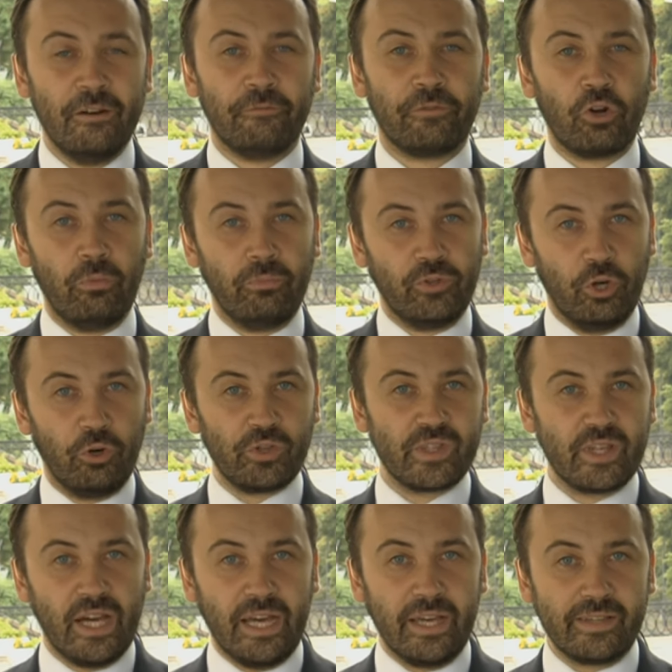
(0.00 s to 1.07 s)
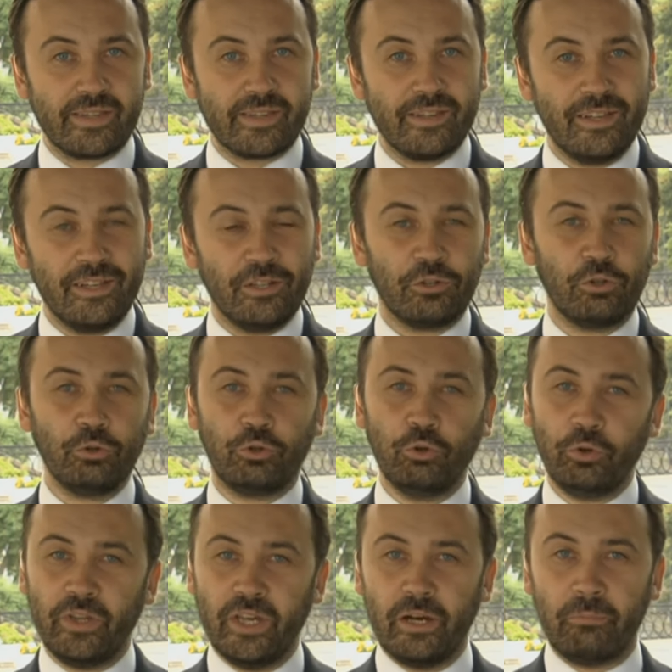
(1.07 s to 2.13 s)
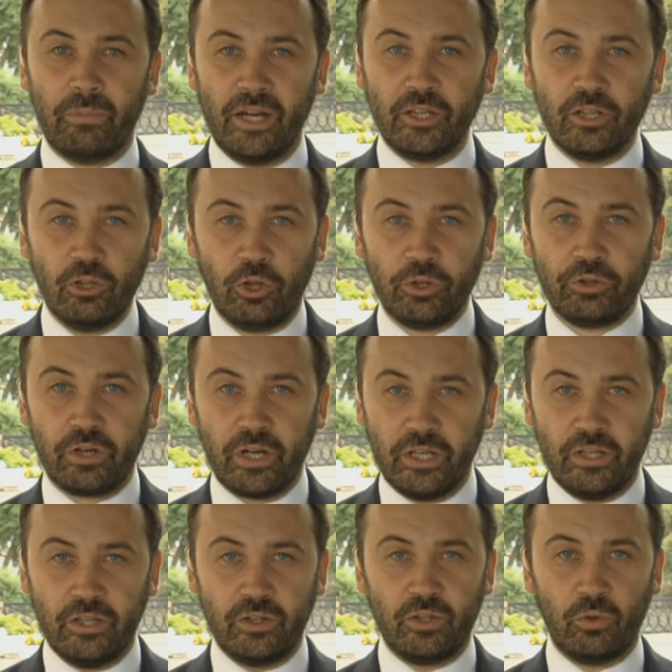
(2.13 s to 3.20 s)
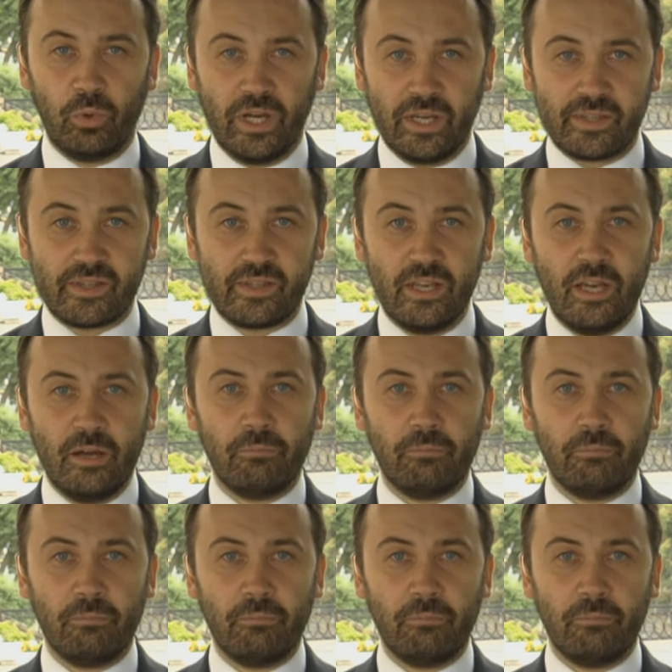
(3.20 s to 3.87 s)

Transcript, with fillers: from those guys to do their money laundering in the West